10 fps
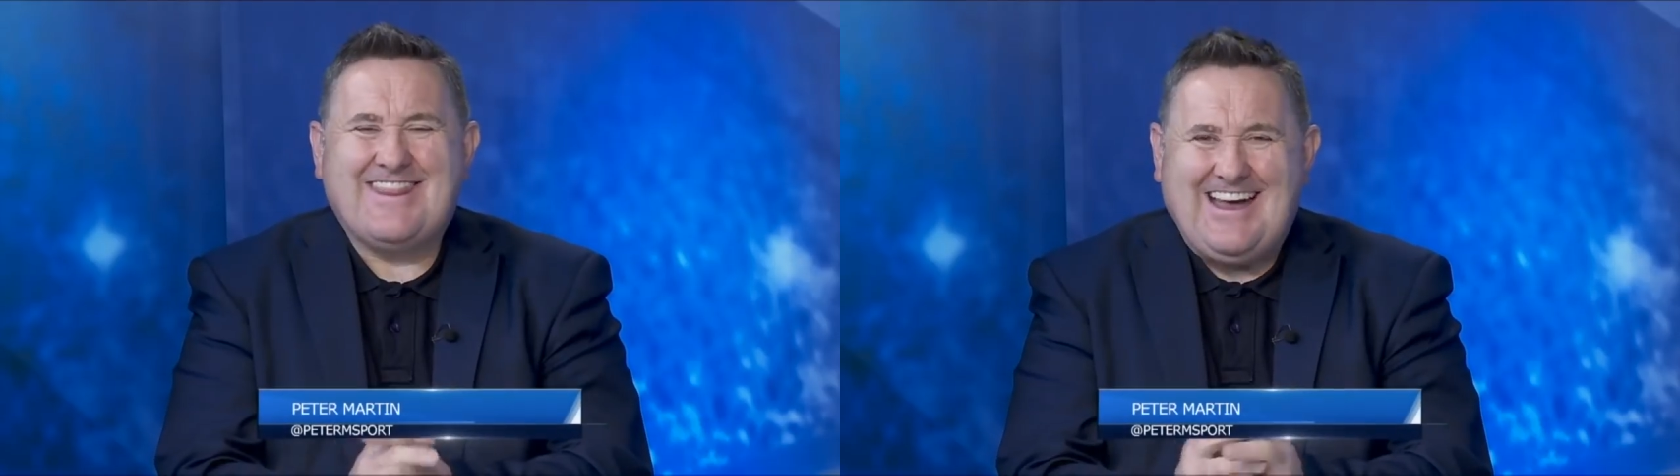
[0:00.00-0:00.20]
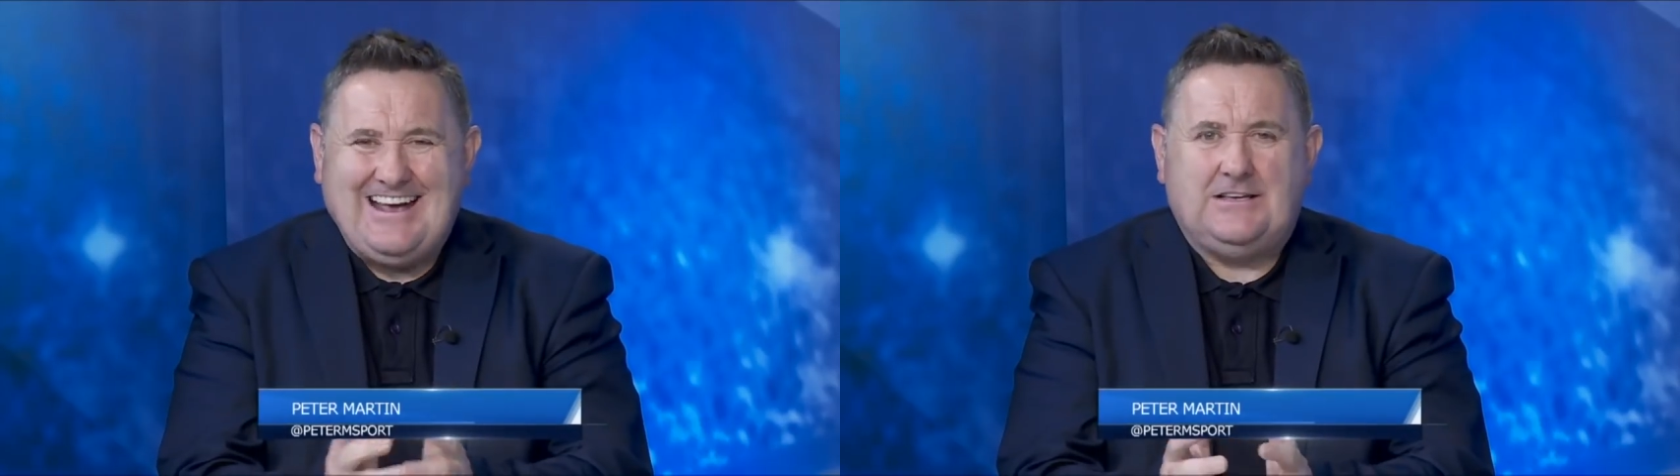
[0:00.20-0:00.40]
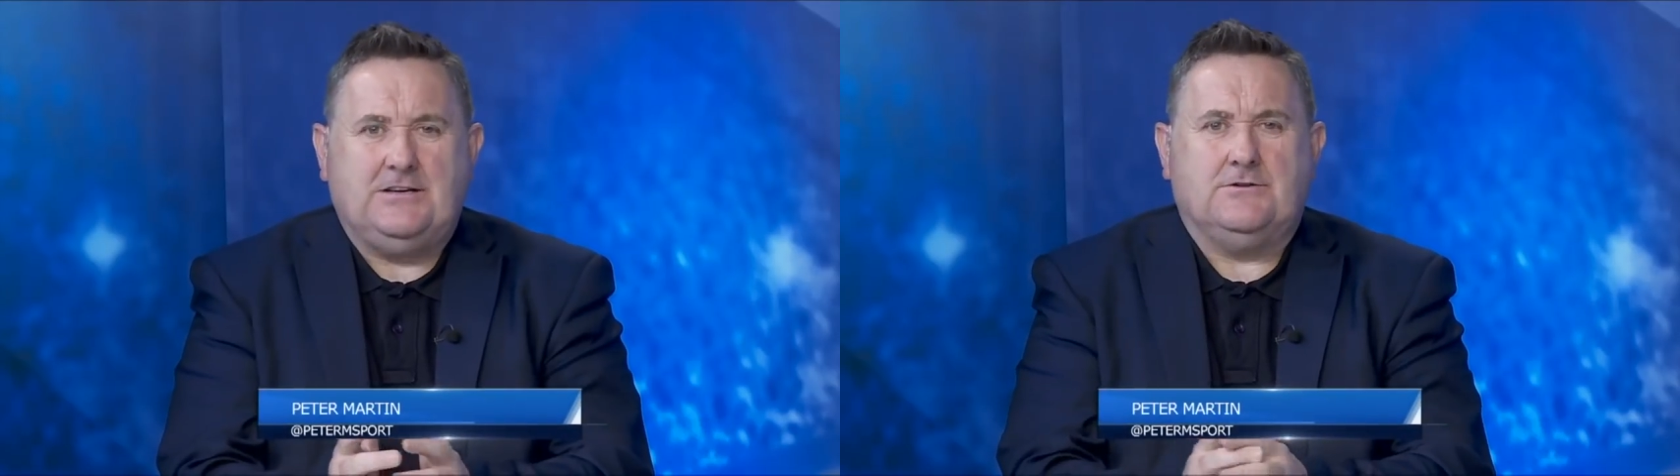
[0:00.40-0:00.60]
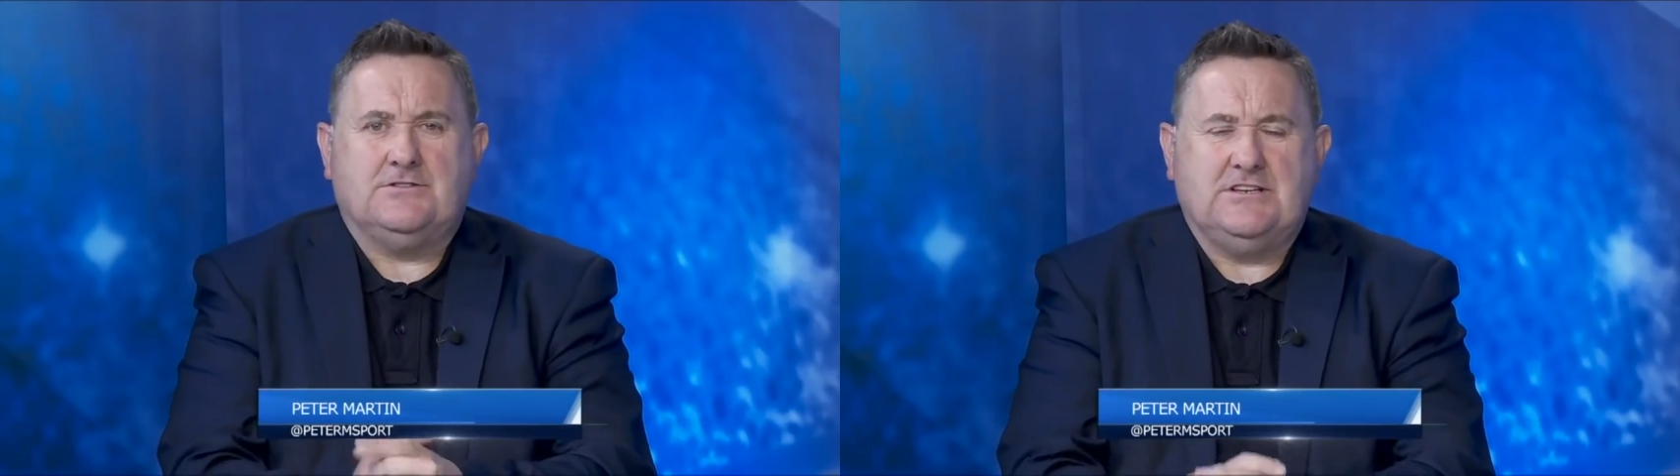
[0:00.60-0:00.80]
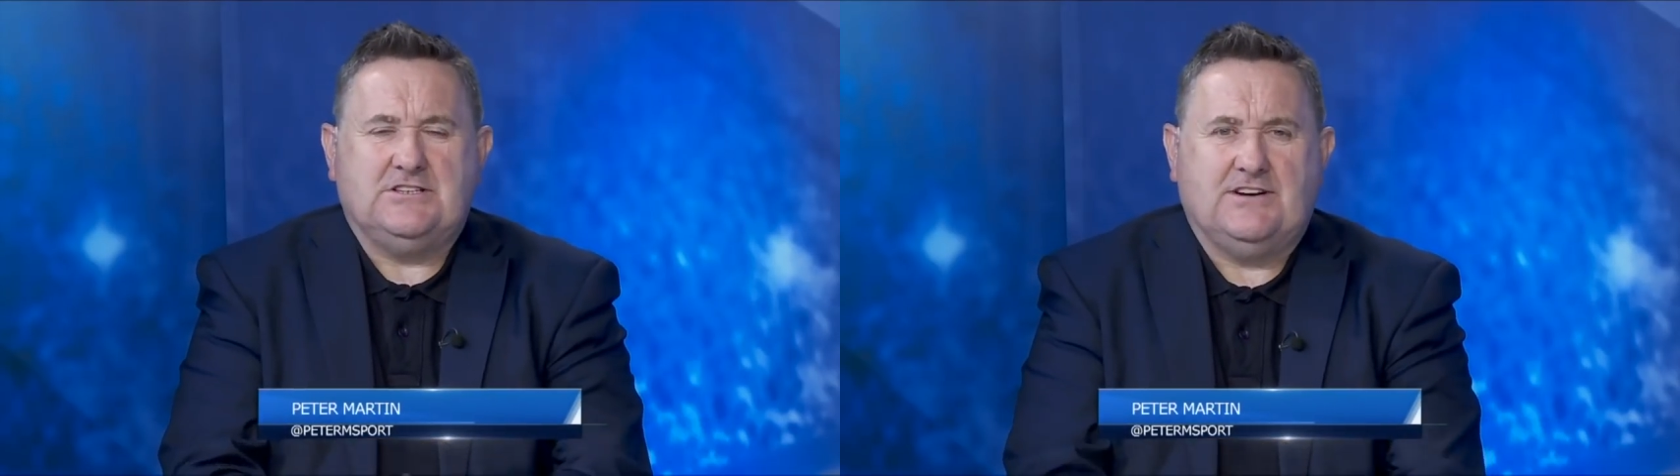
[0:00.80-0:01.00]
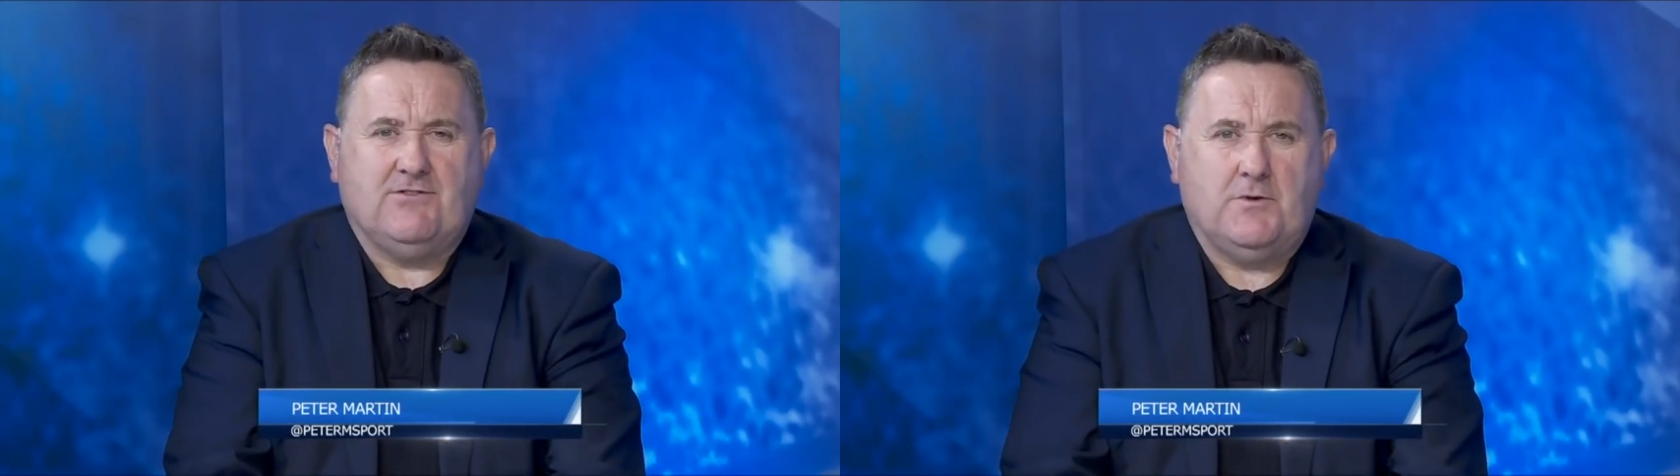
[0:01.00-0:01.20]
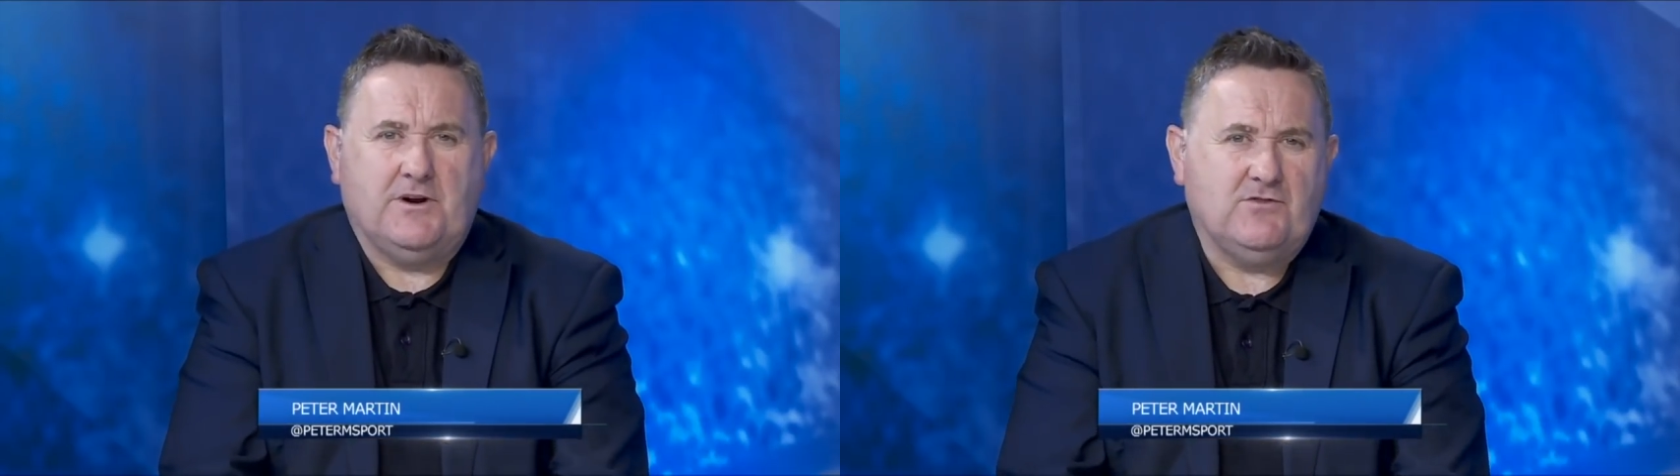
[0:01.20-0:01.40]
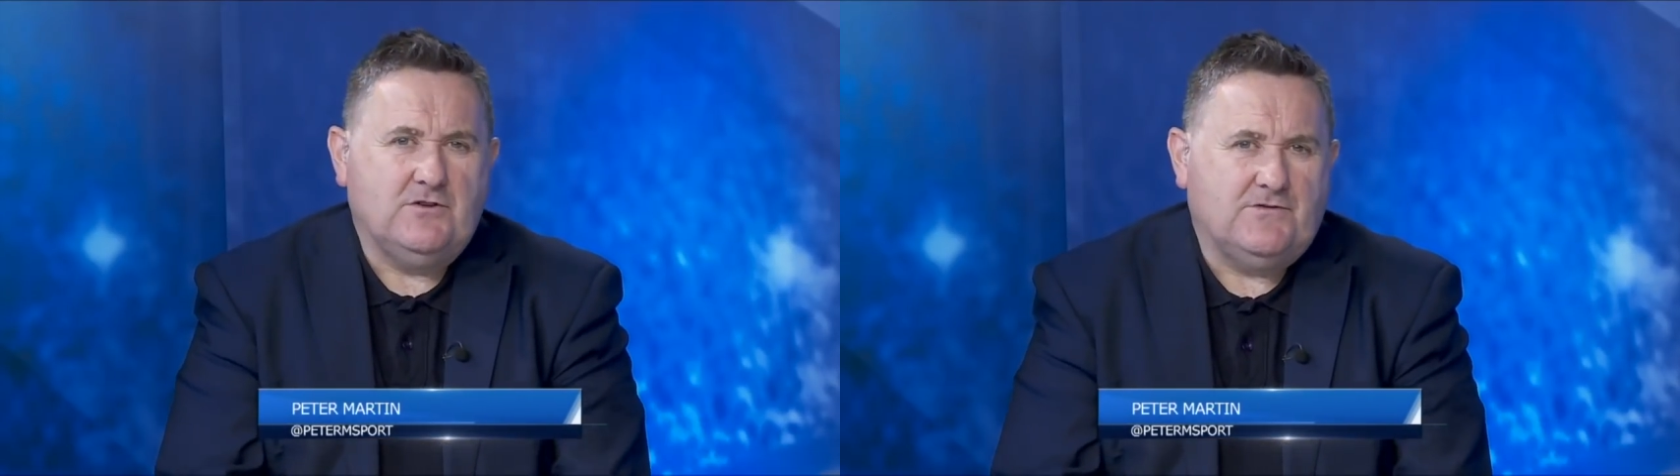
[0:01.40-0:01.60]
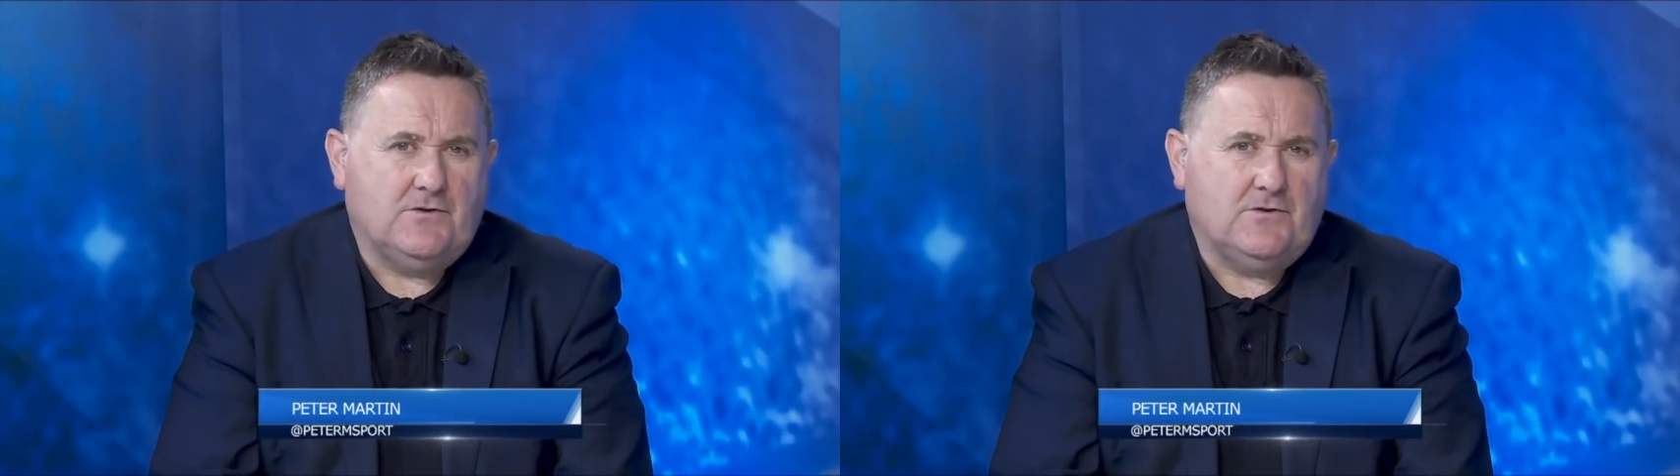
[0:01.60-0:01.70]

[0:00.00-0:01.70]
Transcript: Thank you to each and every one of you